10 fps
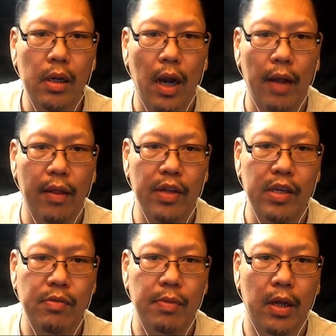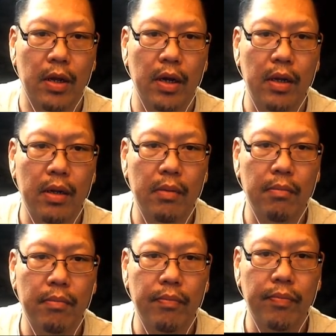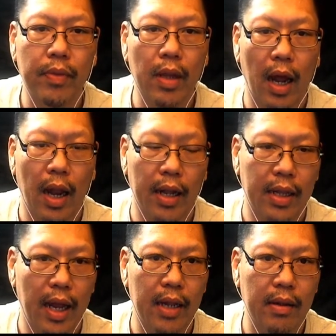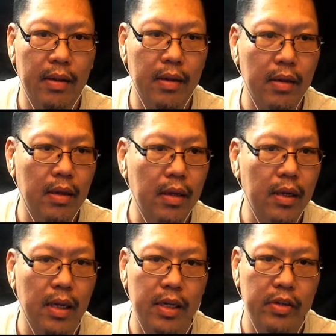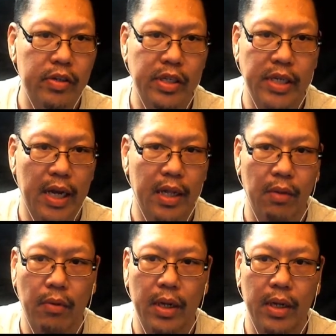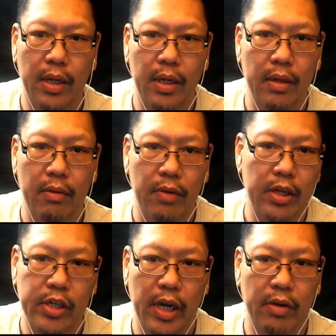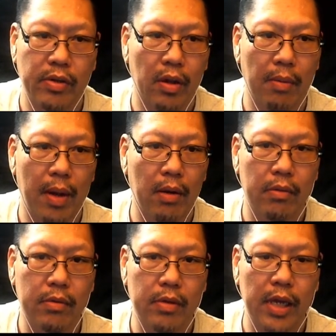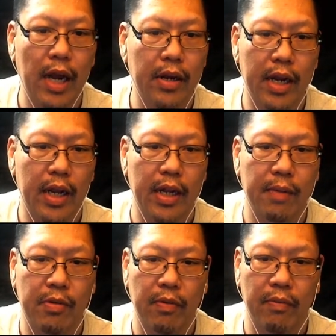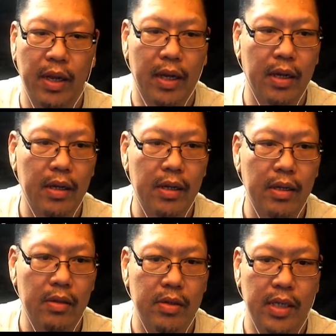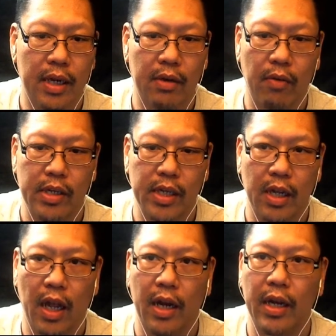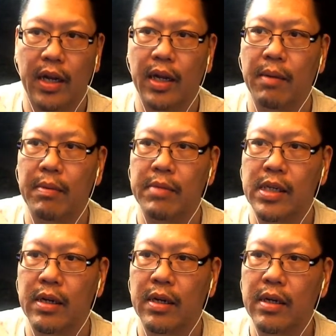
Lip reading: And then this would be good. I like that. It tells you exactly what your channel is all about. Yeah, you're taking tips from Nick. Looks like you're watching a lot of Nick Nimmons, huh?